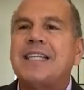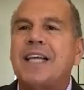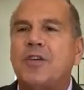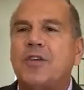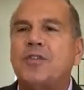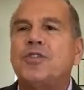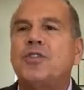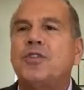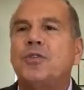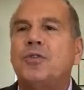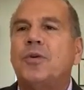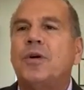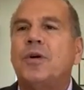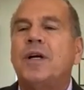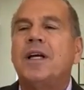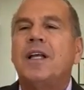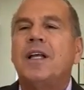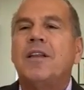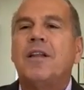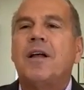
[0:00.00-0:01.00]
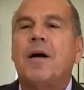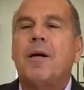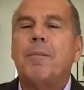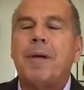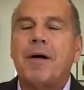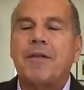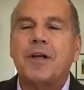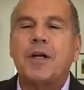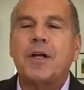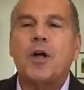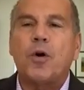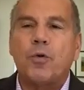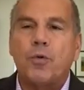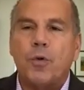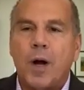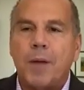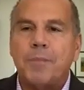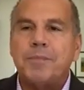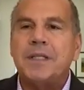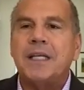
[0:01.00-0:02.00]
tells you about the
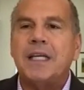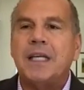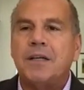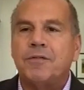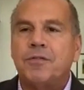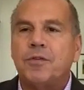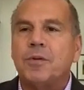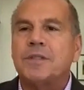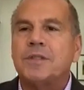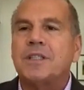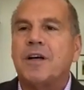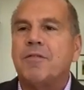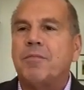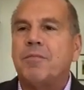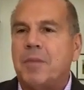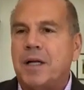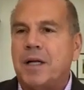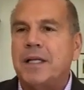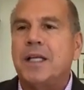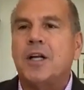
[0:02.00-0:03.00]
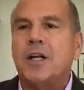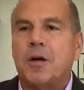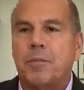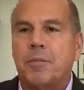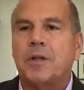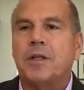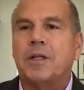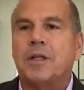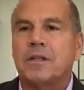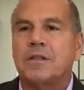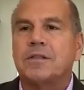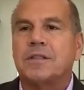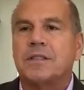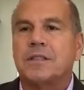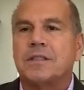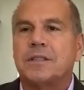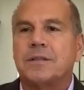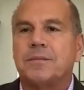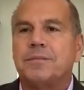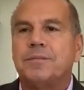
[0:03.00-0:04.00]
corrupting influence of money in our political
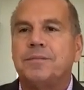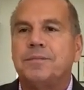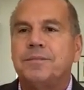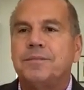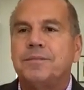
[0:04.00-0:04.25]
system.